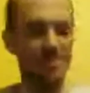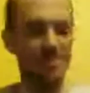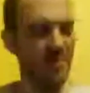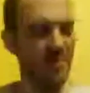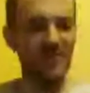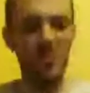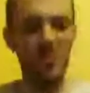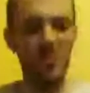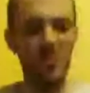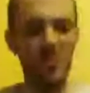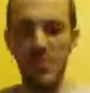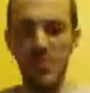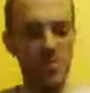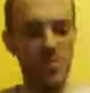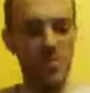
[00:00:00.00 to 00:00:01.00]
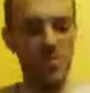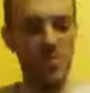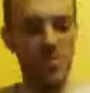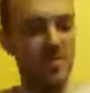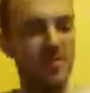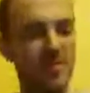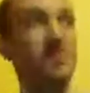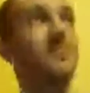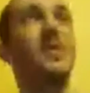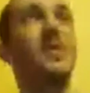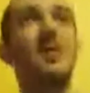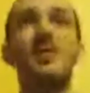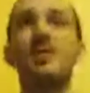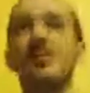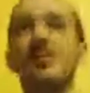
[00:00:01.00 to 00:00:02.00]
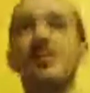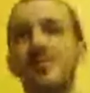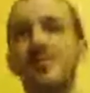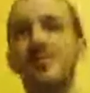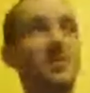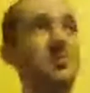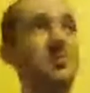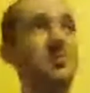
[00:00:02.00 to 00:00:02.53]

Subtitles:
third floor. Let's see,